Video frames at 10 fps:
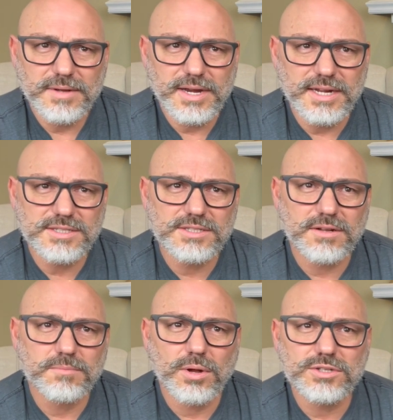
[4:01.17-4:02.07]
And it's
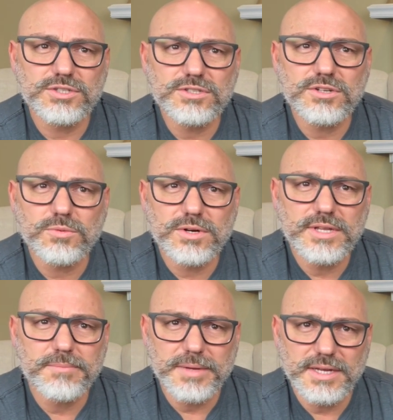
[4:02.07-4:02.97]
Paul's using a
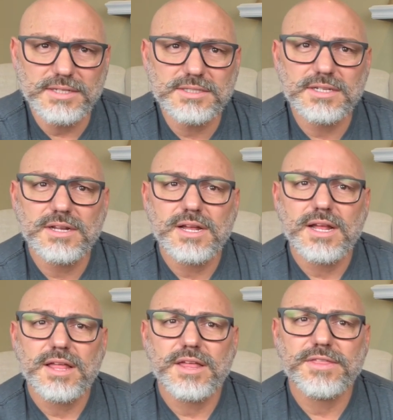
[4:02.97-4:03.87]
word that means
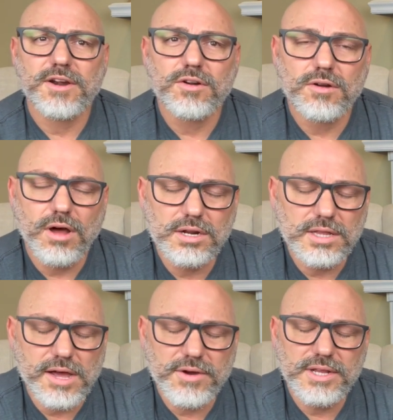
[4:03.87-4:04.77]
that they are not
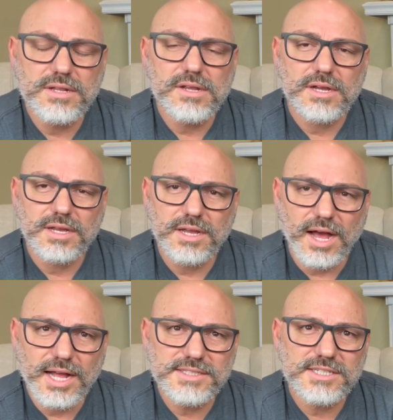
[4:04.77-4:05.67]
allowing
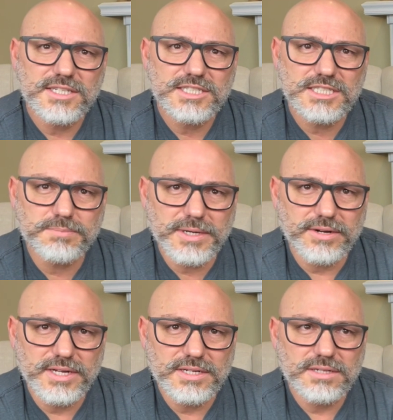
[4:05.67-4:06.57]
God's
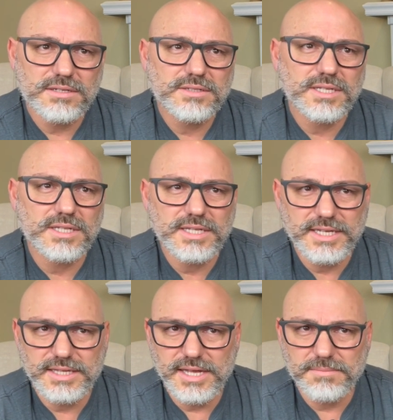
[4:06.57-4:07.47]
Spirit to
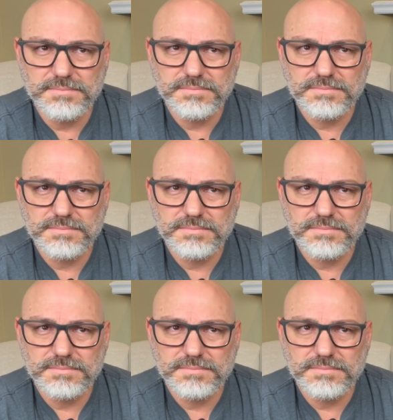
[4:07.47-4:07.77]
lead them.